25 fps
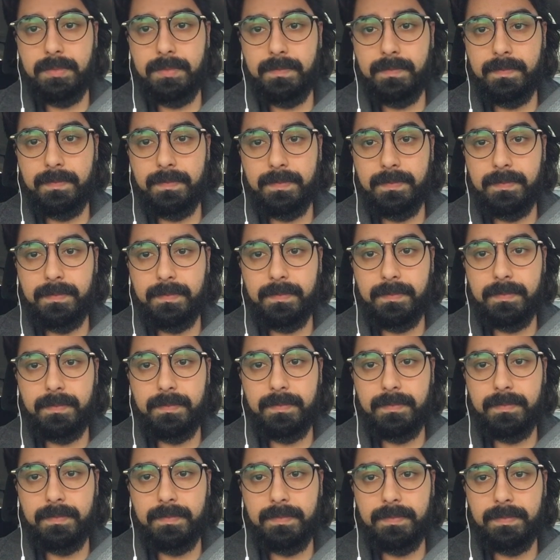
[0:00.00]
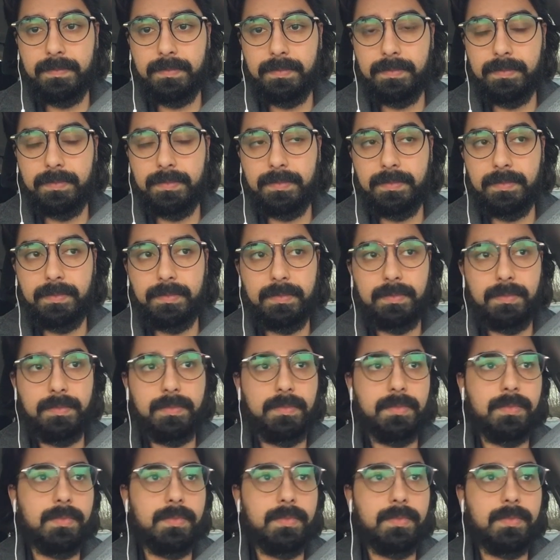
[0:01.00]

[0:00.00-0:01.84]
[no speech]